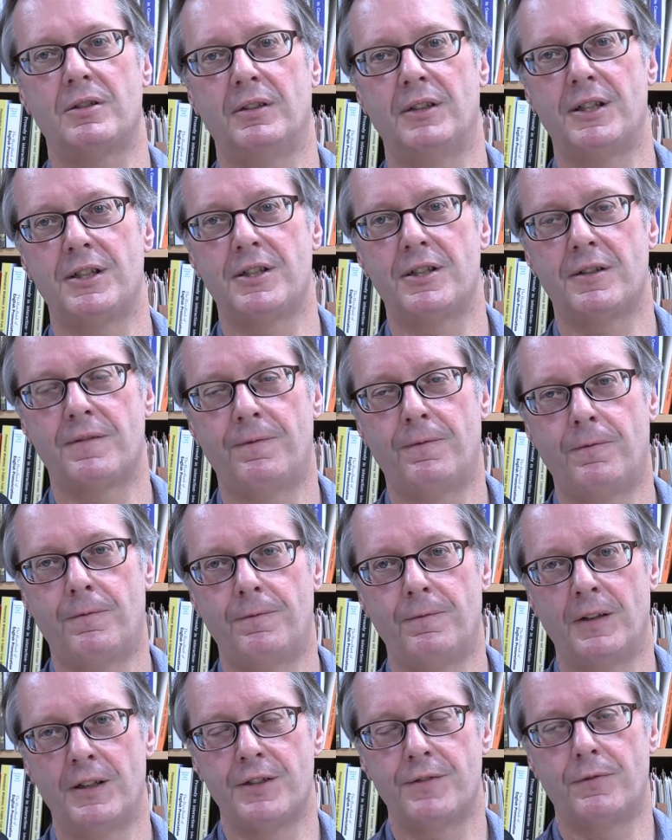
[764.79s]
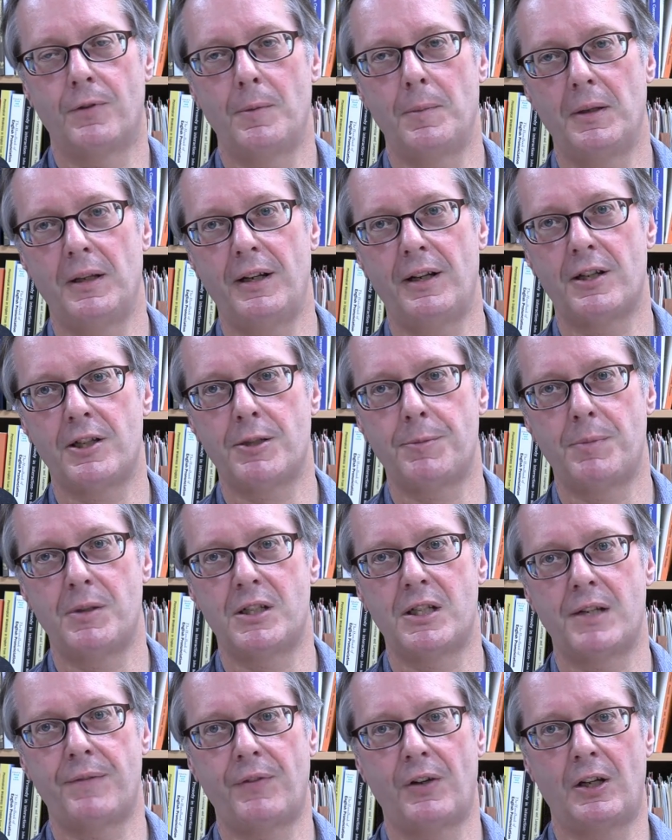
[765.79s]
Let's formulate a
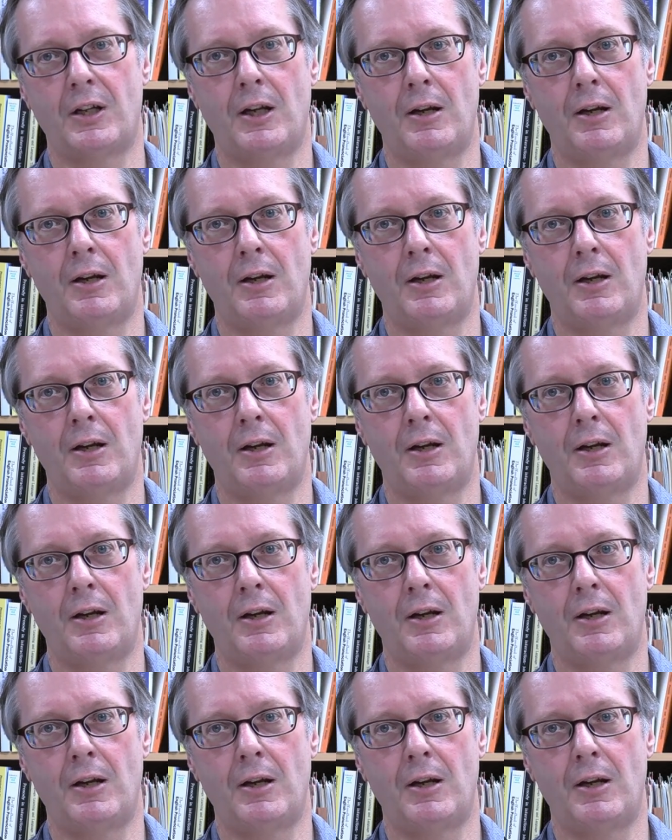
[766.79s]
specific